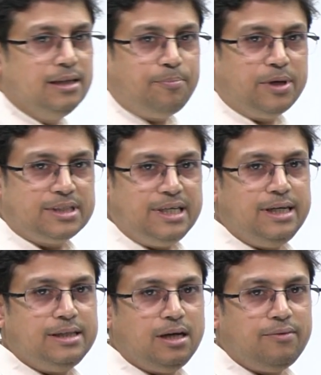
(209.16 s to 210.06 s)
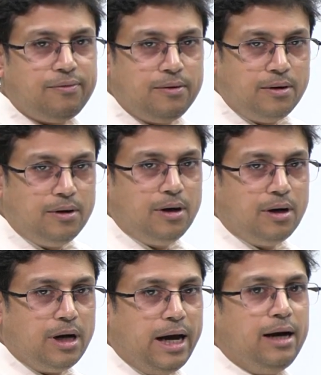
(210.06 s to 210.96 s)
the percentage of
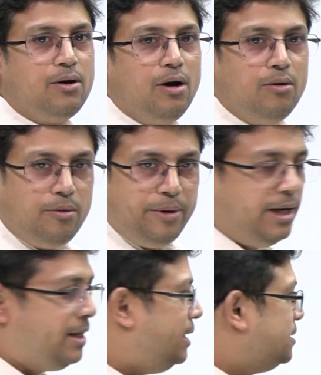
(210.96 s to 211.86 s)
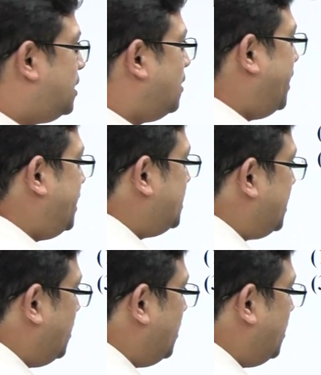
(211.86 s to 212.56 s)
alcohol will be increased, otherwise it